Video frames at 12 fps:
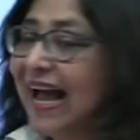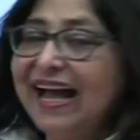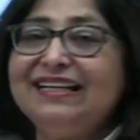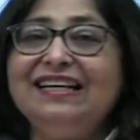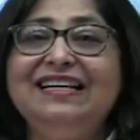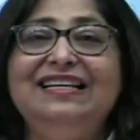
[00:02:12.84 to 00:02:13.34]

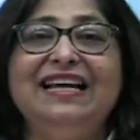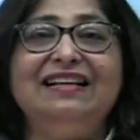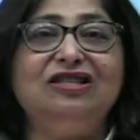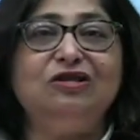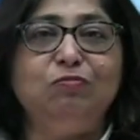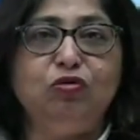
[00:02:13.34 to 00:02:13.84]
and
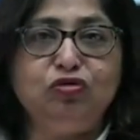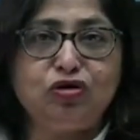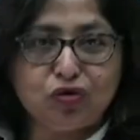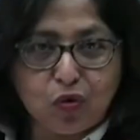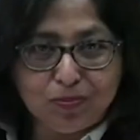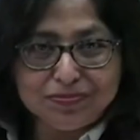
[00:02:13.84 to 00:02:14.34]

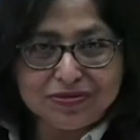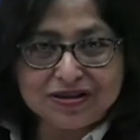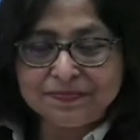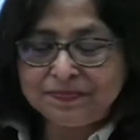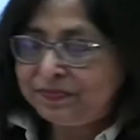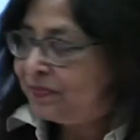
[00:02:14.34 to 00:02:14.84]
desmosomes.
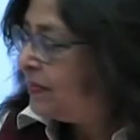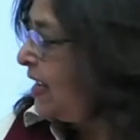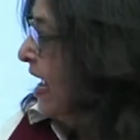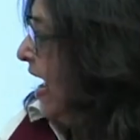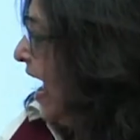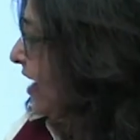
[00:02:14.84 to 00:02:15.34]

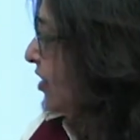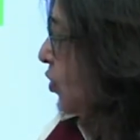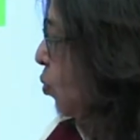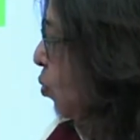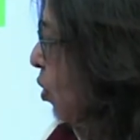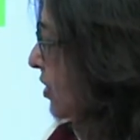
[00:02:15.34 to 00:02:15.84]
And
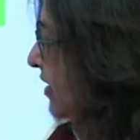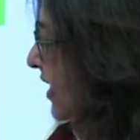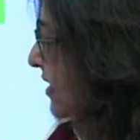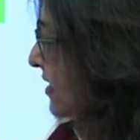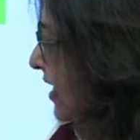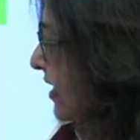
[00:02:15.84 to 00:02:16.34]
what is